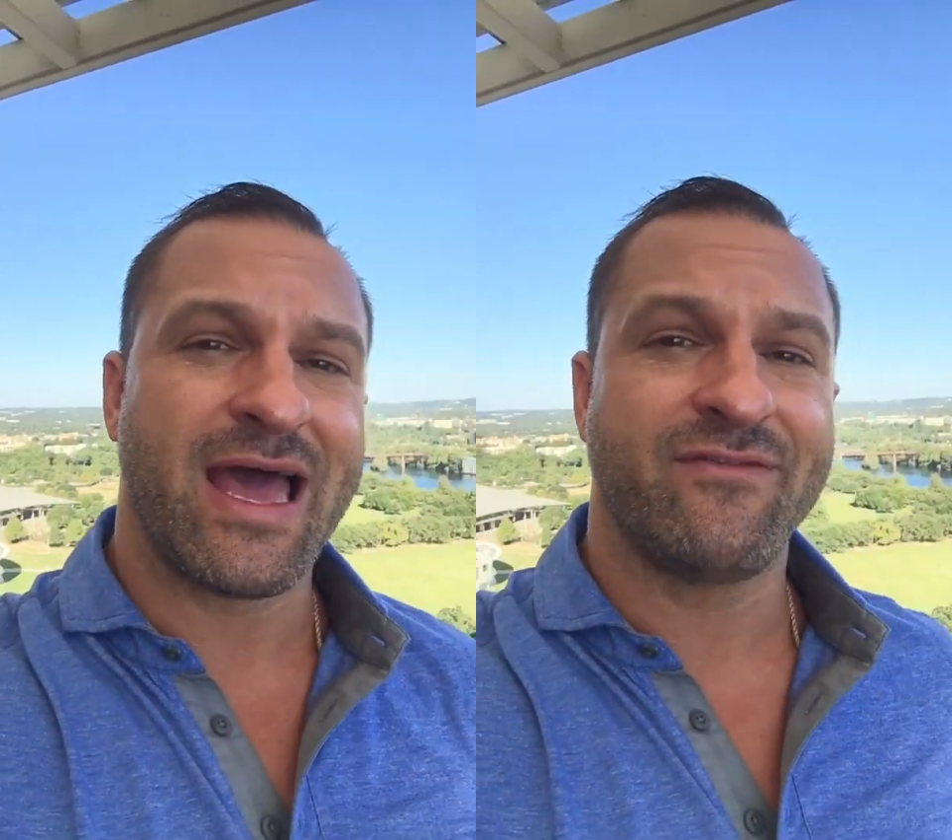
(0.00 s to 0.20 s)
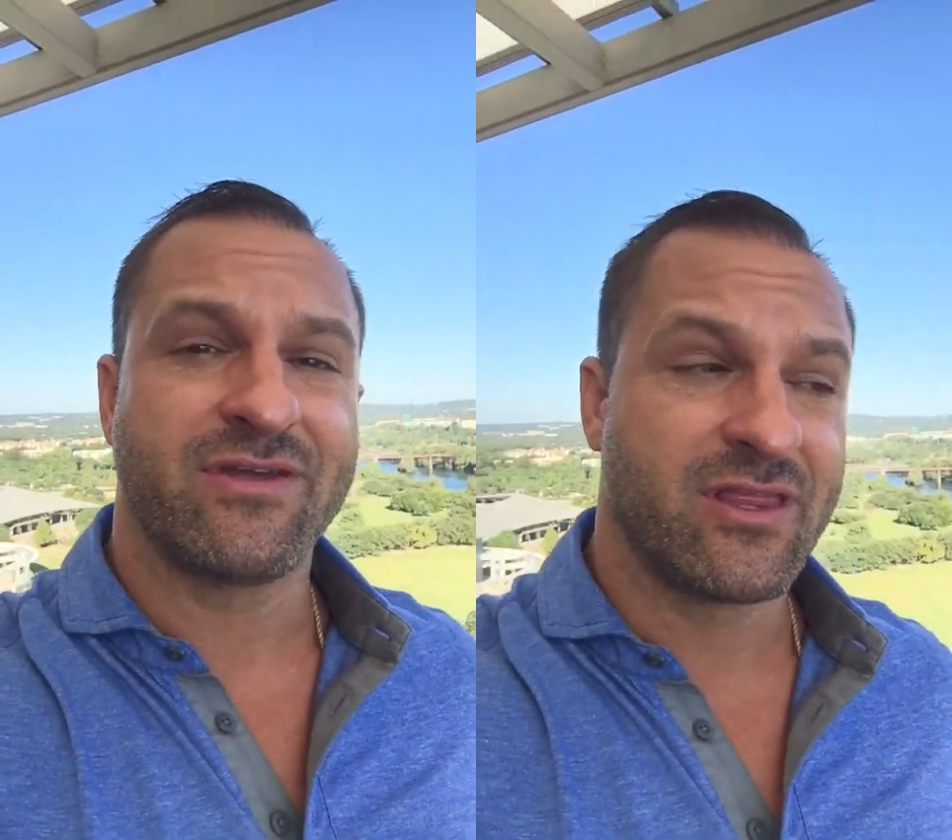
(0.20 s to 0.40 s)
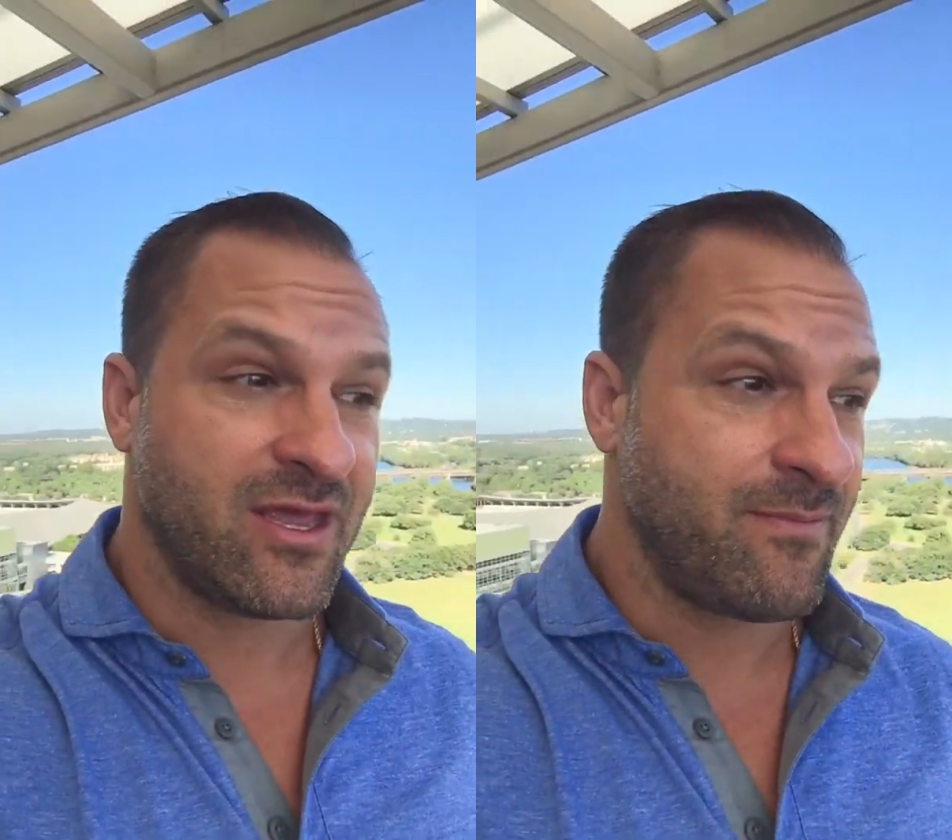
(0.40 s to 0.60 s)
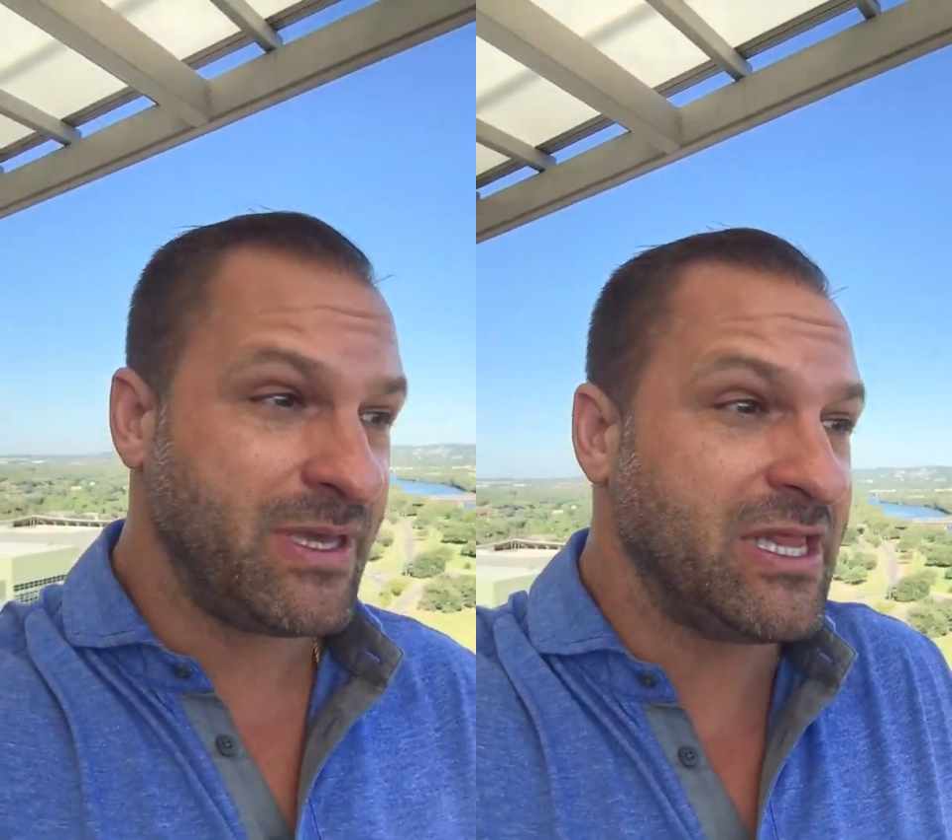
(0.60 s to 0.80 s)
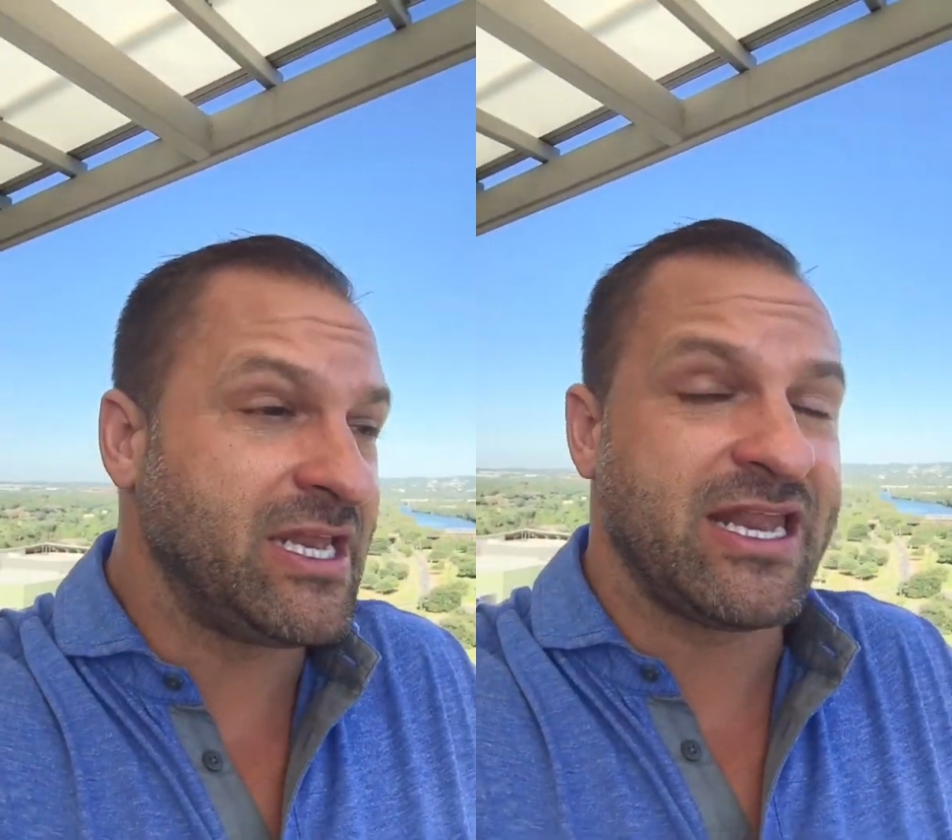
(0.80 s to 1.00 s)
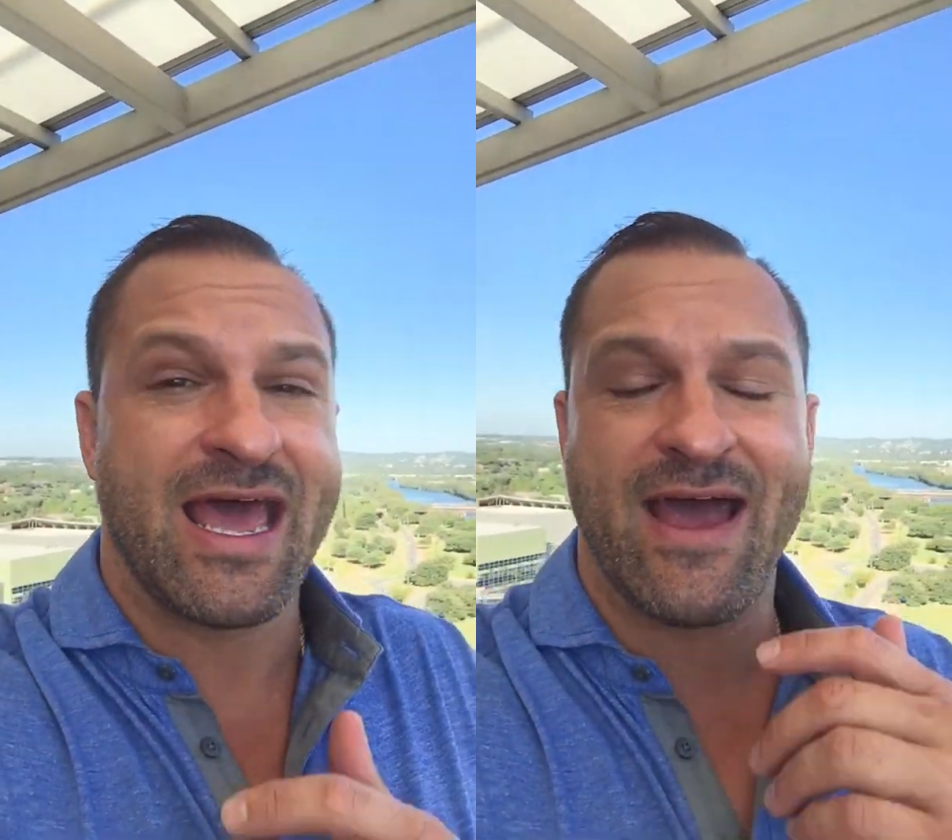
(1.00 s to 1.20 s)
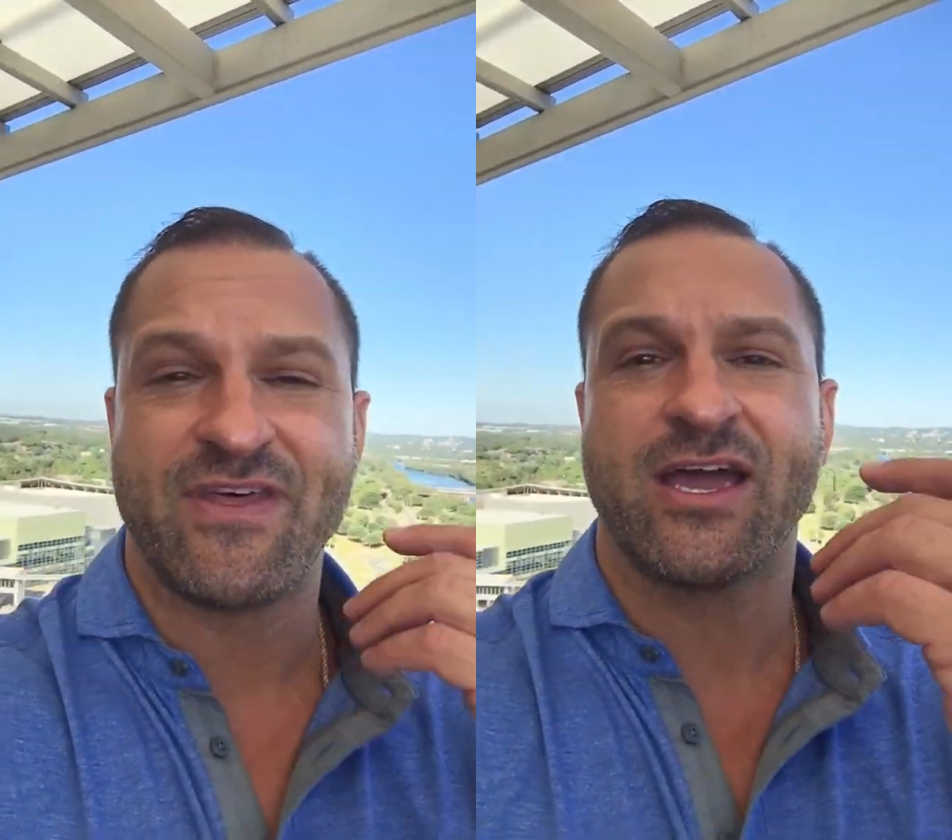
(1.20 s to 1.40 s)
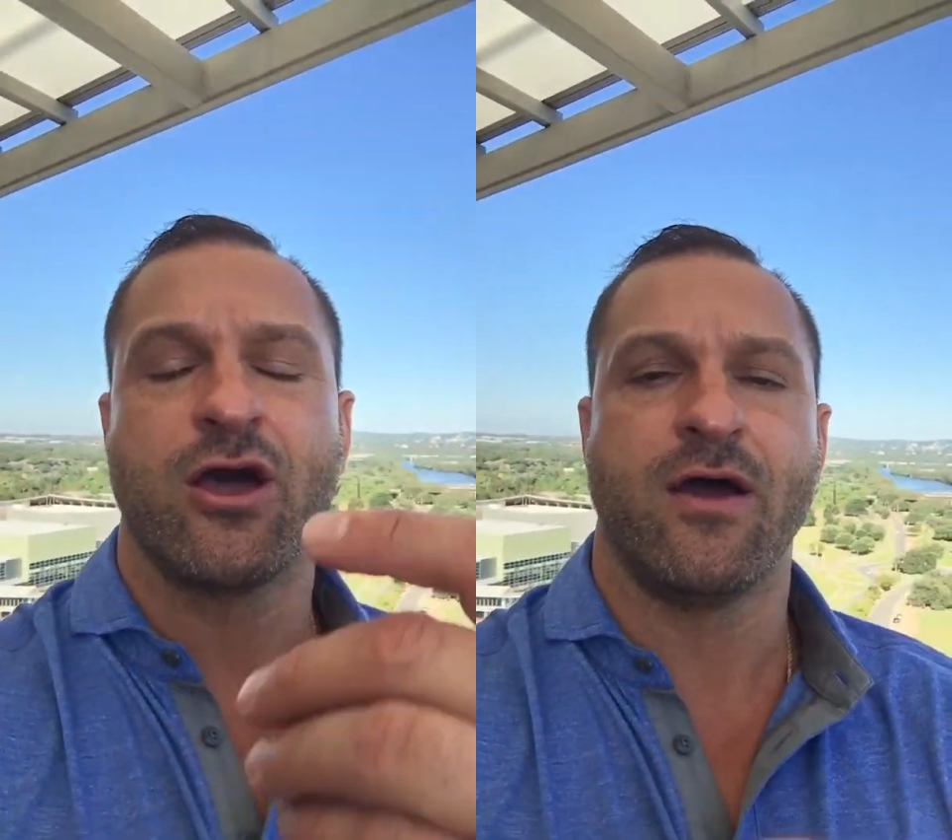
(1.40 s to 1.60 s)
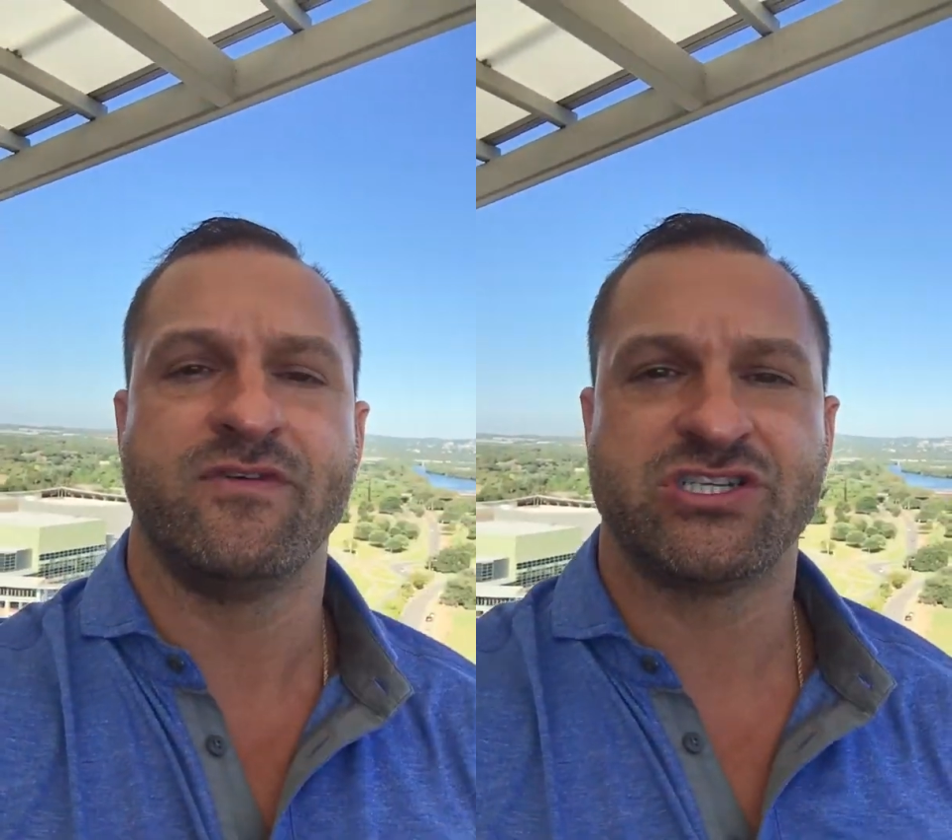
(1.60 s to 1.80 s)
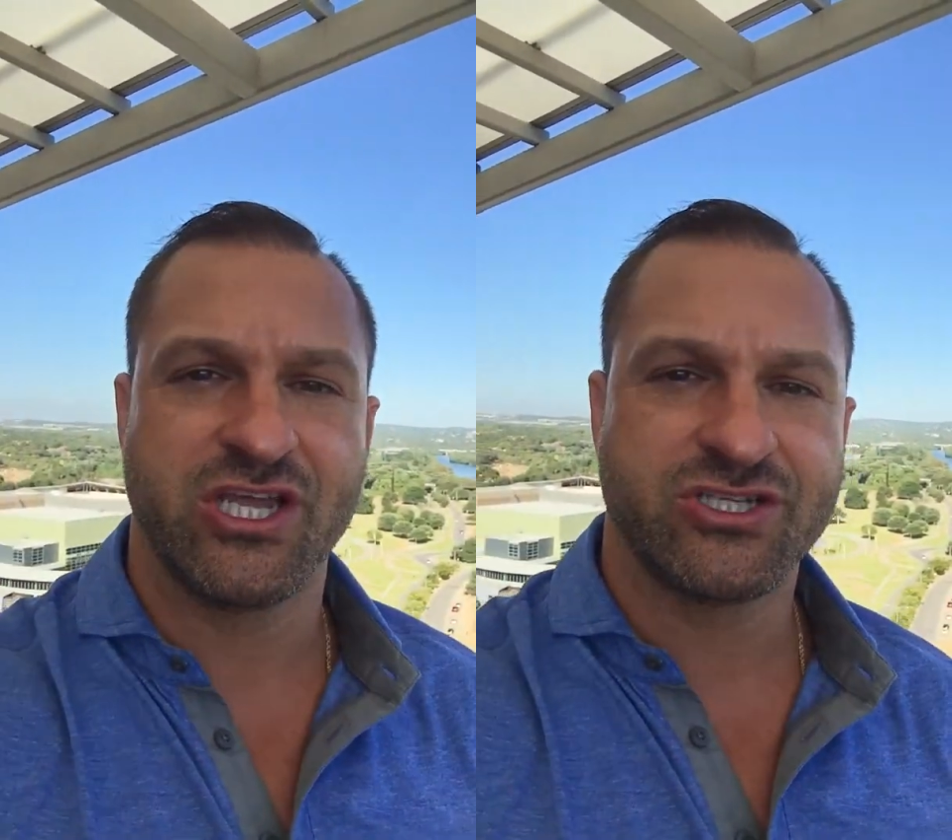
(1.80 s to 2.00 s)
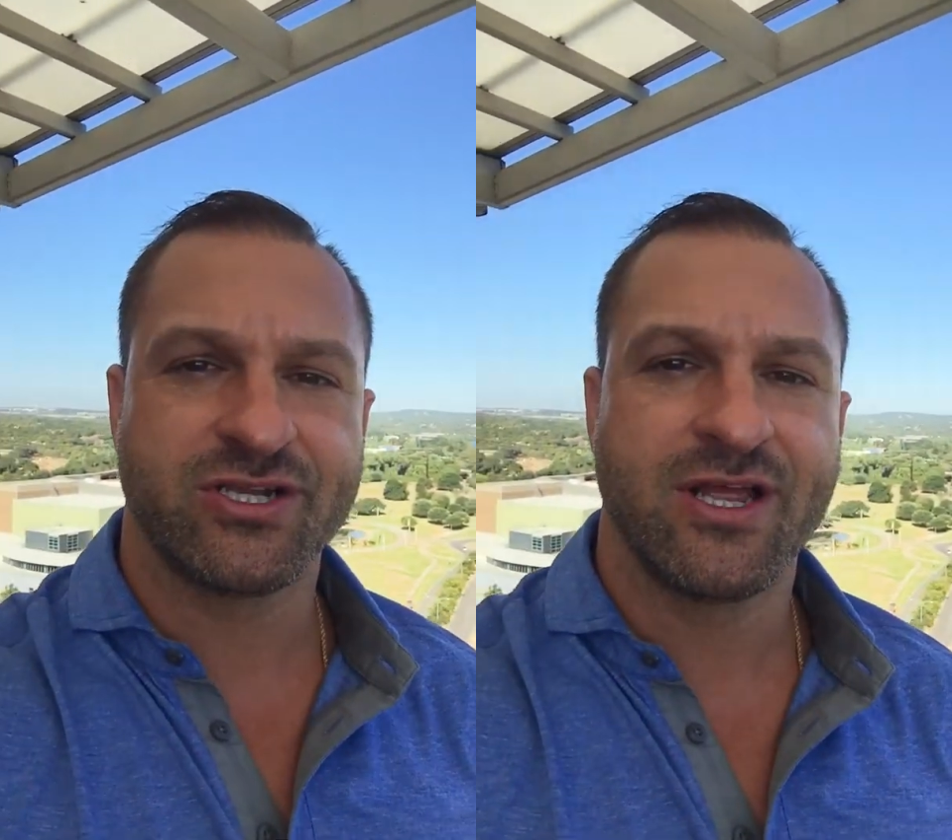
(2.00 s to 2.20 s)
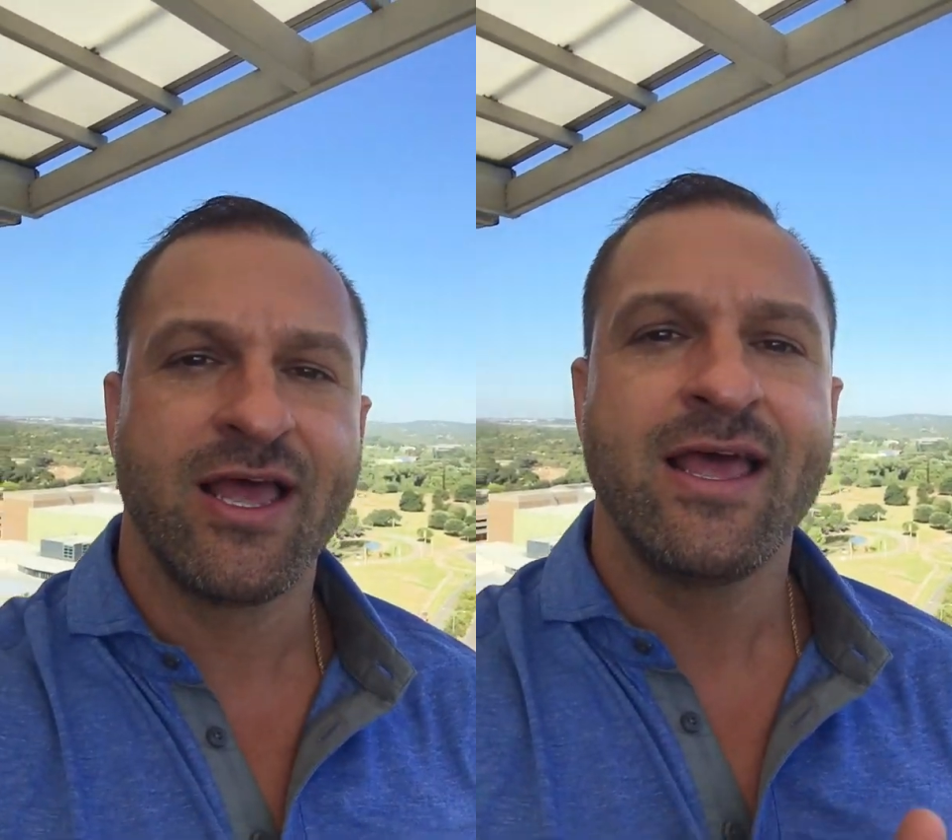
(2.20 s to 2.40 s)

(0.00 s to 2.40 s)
having the ability to have that conversation,